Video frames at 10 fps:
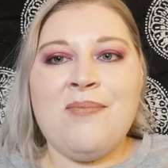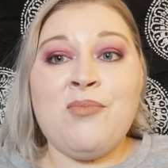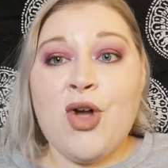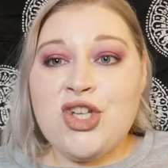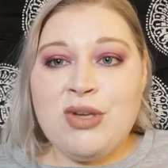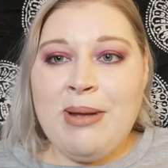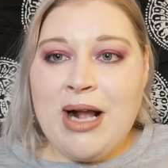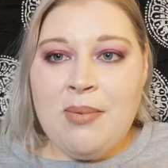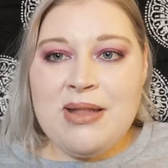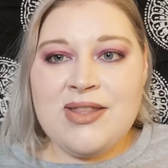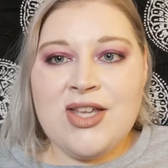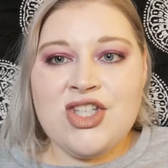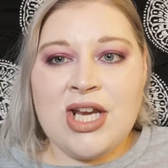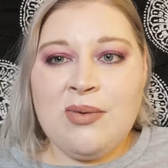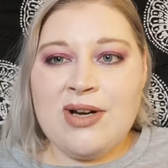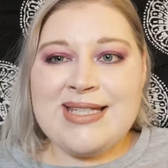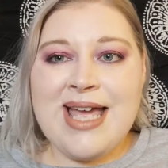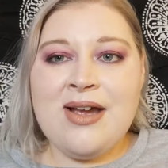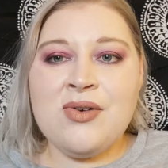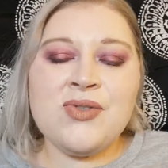what you should pick up in the January
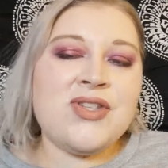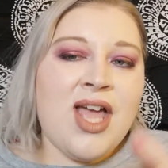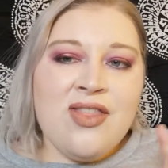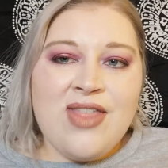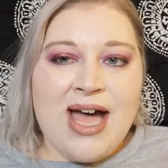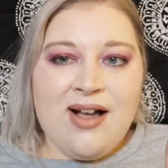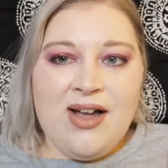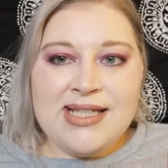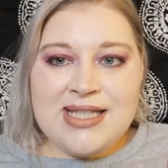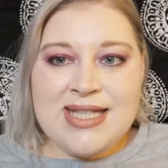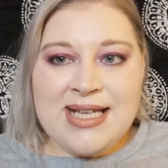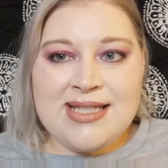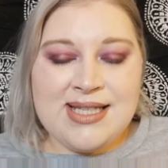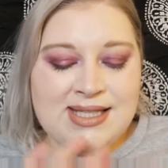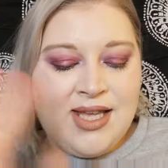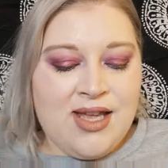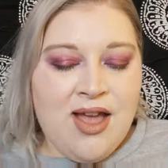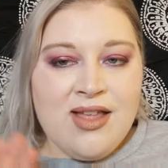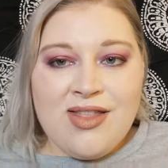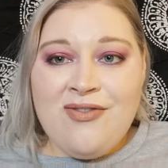sales, that kind of things. That's the
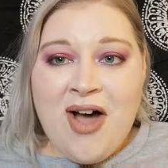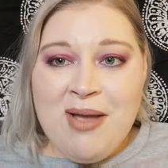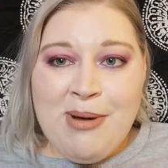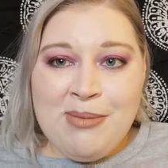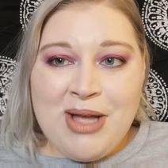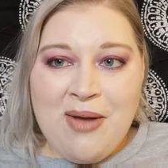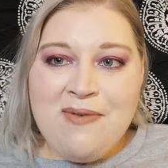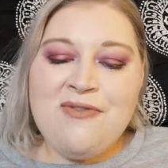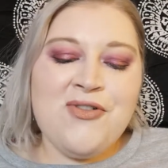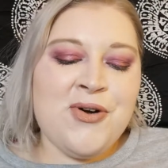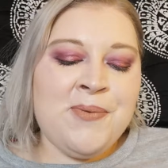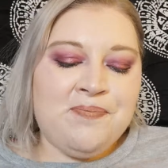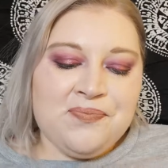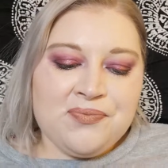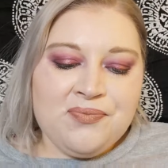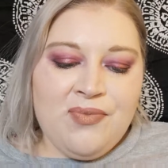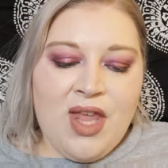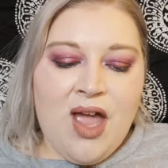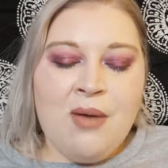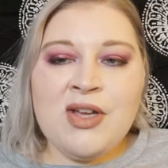vibe I'm going for.
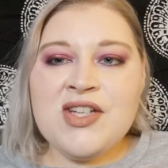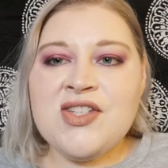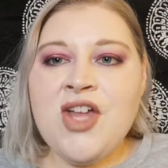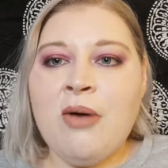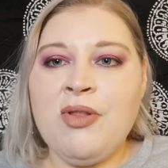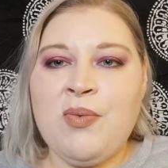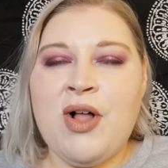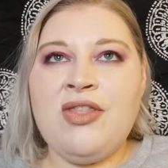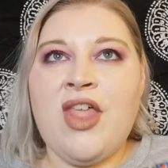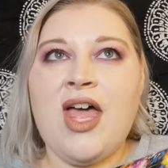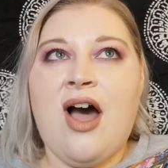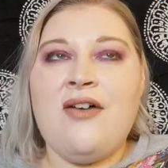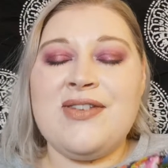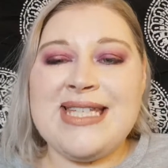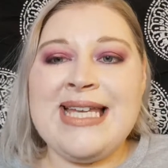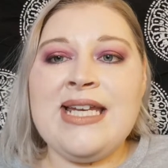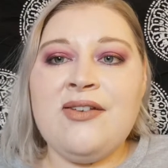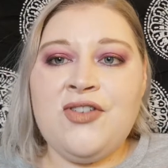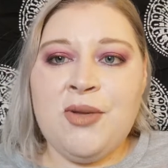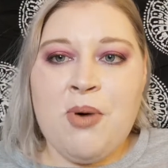I'm going to start with one that I've seen in a
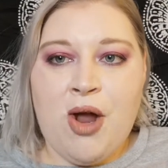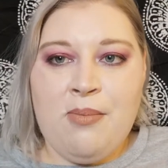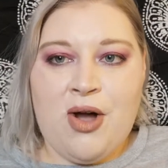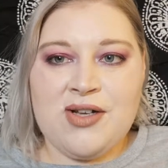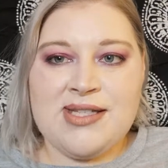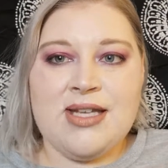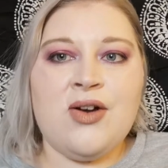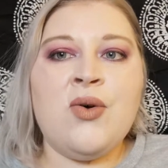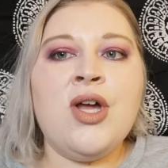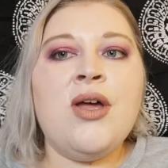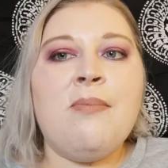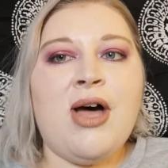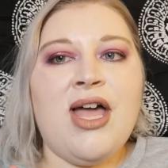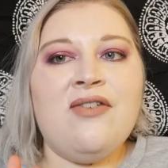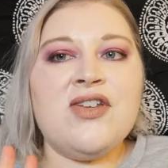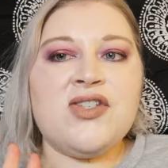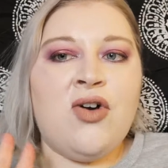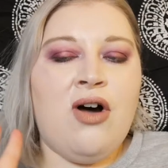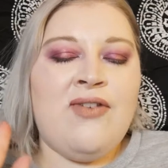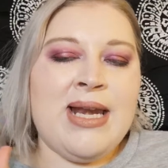few Primark still, but if it's
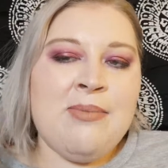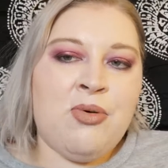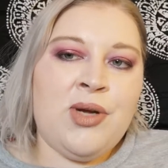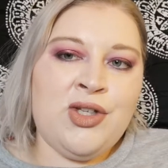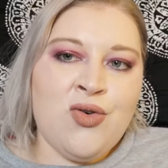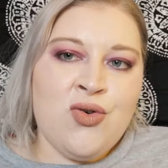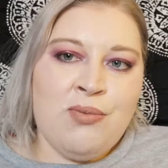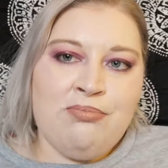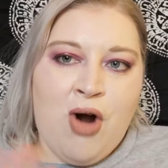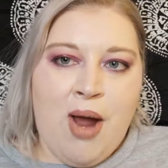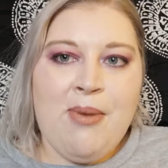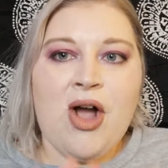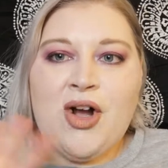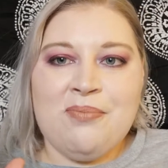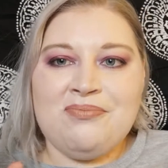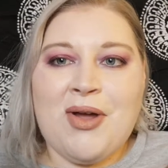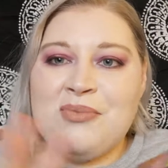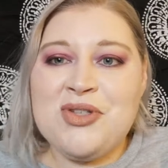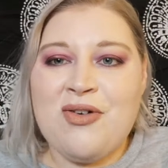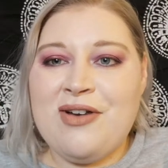not available in your Primark, I'm
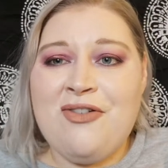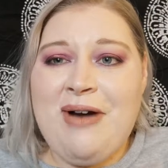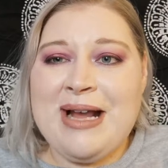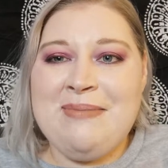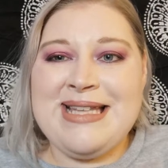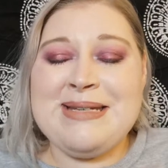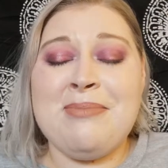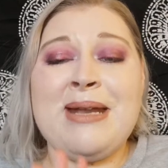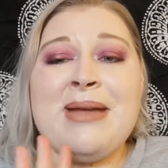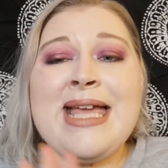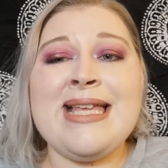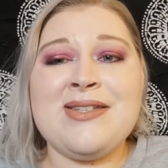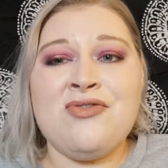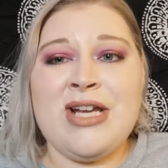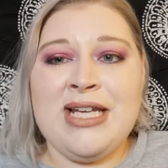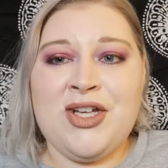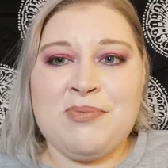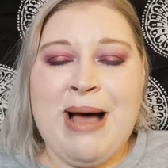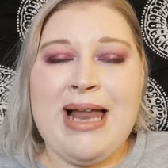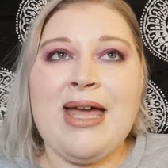sorry for recommending, but it is a really
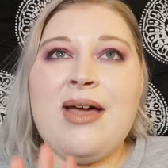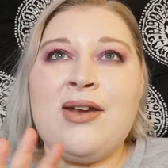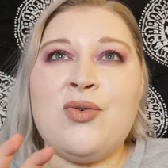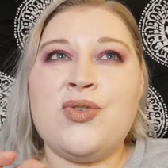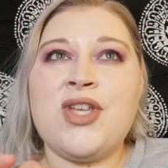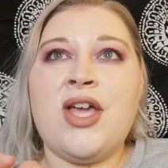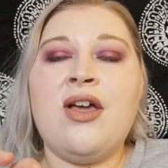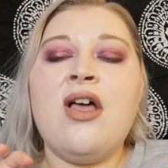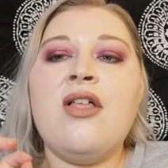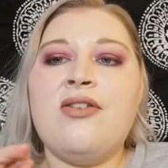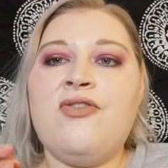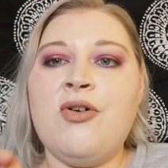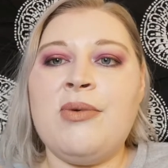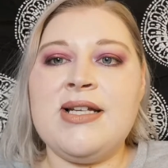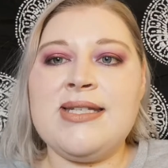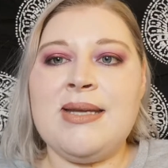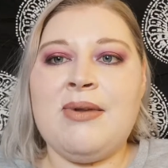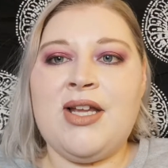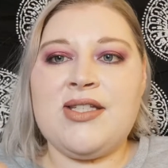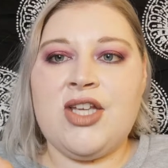good palette, and also the formula is
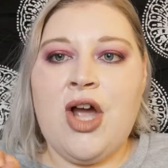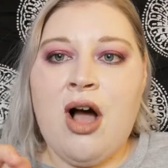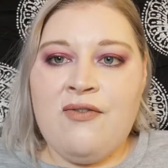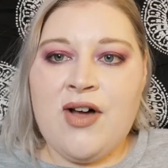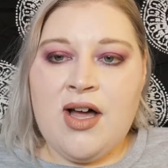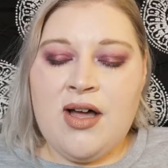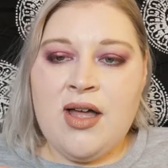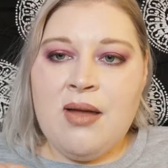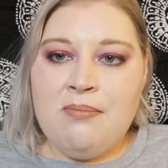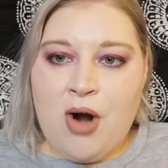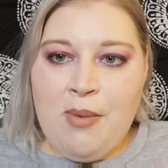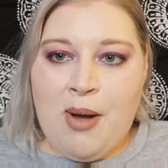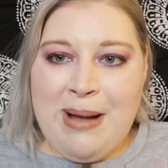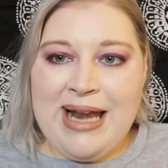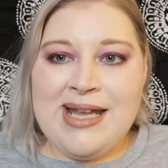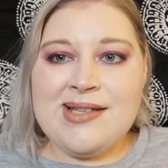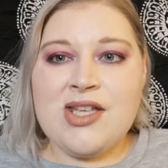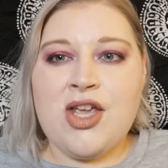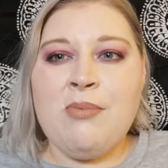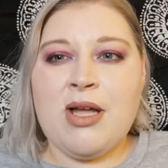similar to other Primark palettes,
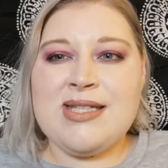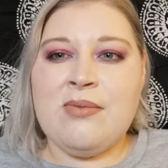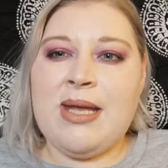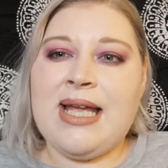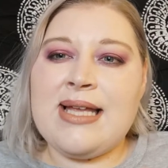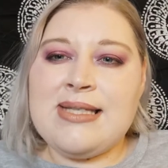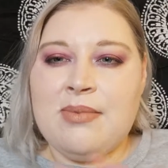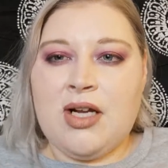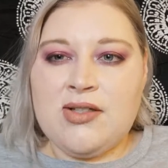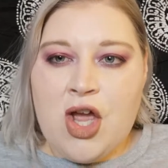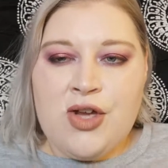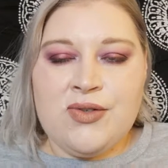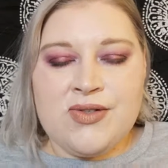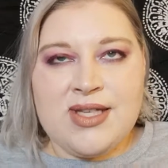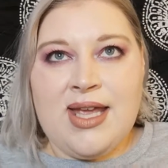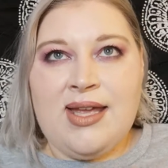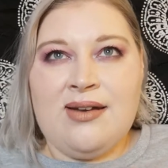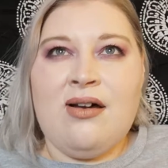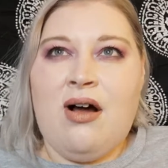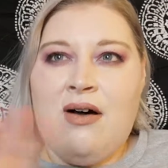so you might still be able to get similar tones
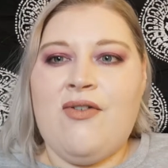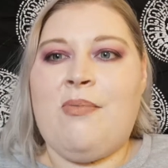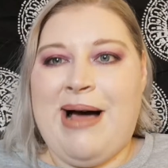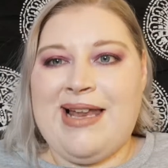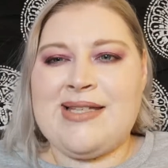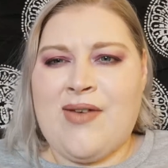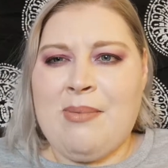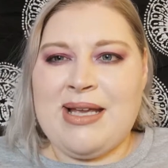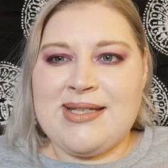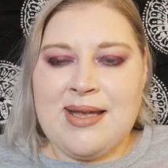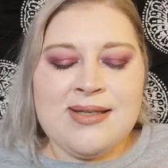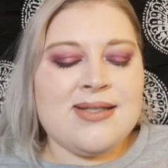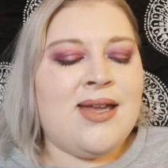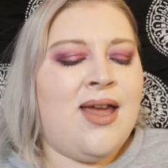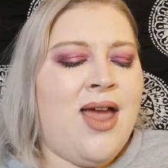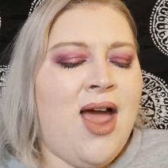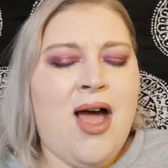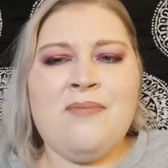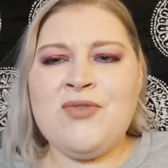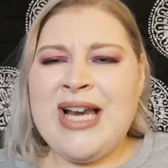in other palettes, if that makes sense.
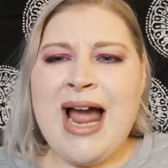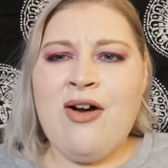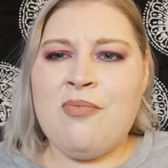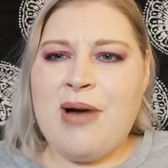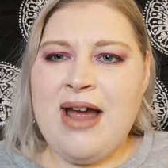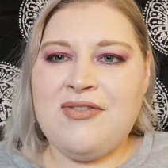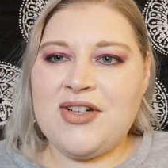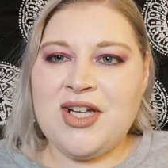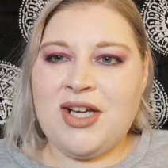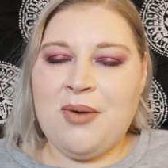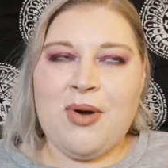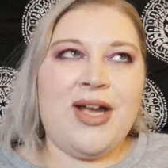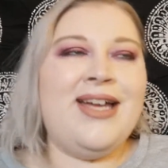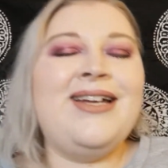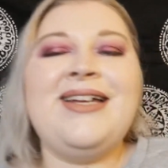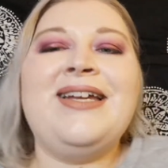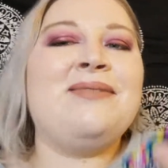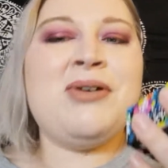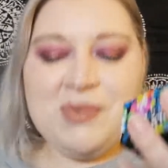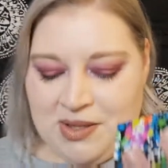Really out of breath, I don't know why. It
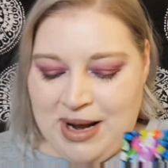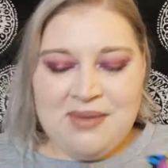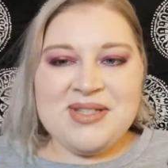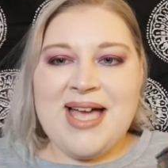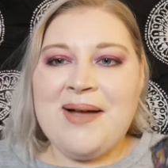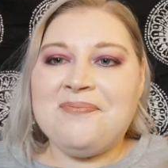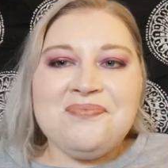must be the way I'm sat.